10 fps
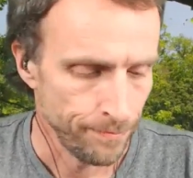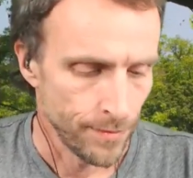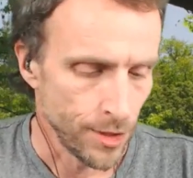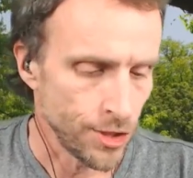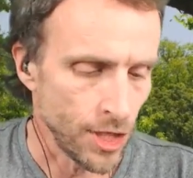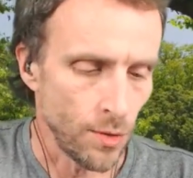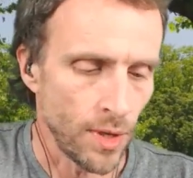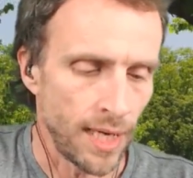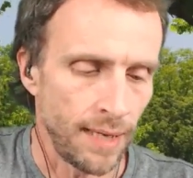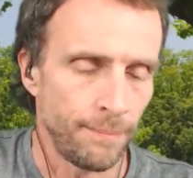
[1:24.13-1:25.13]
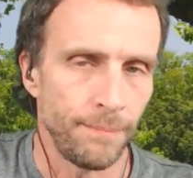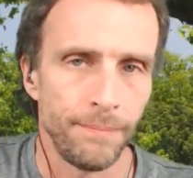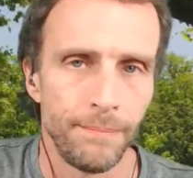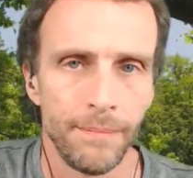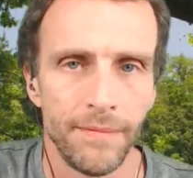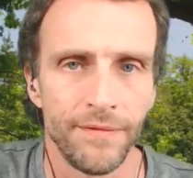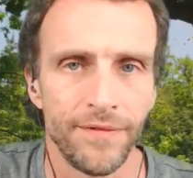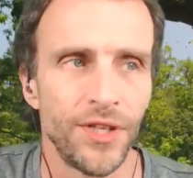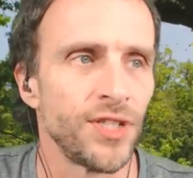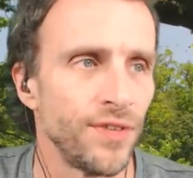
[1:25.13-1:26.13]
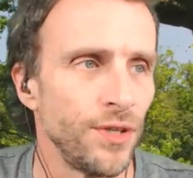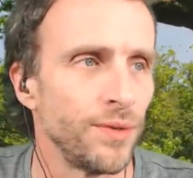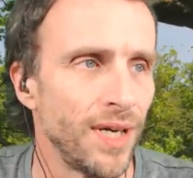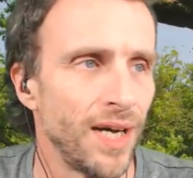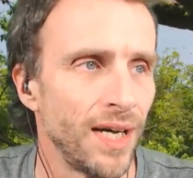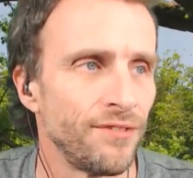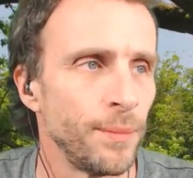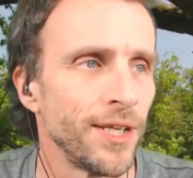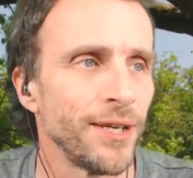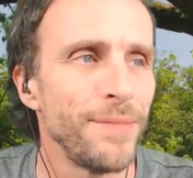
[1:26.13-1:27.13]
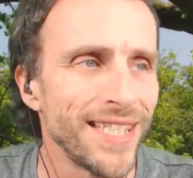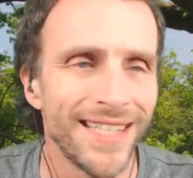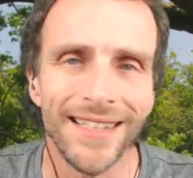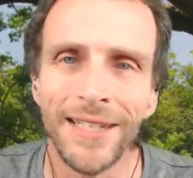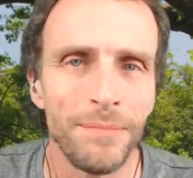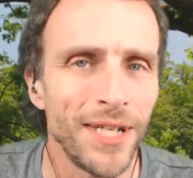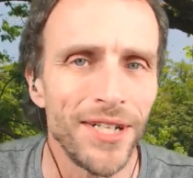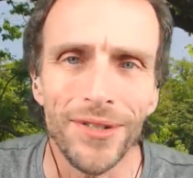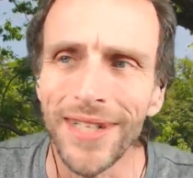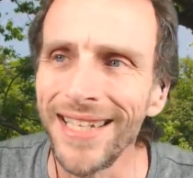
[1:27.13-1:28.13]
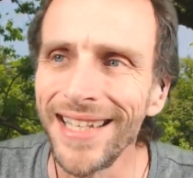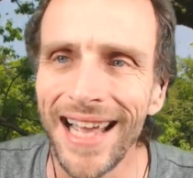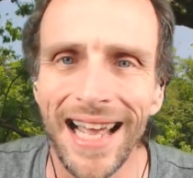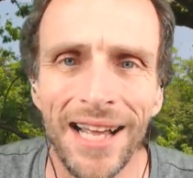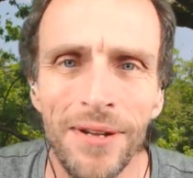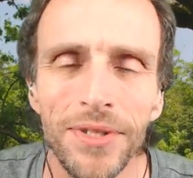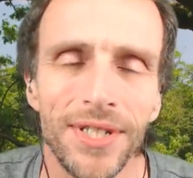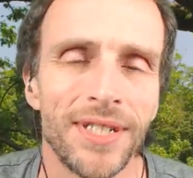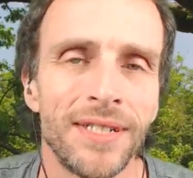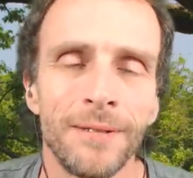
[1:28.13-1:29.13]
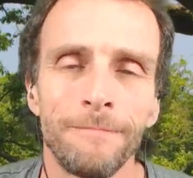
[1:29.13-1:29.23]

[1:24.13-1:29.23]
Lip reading: So for those of you unfamiliar, Misty Lee Mitchell in the house.